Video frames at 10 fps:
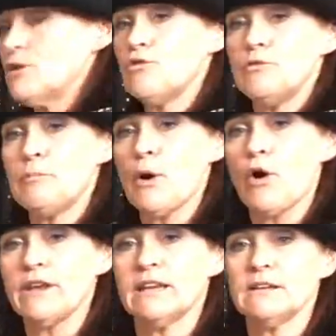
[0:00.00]
a good
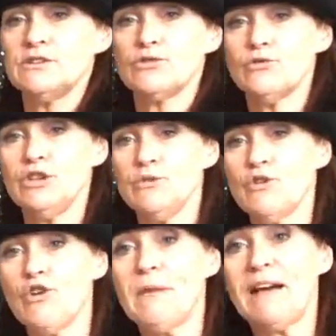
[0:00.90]
boy. And don't you
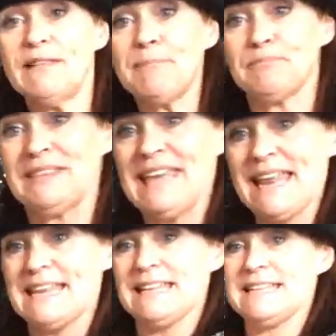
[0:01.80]
come out there. Get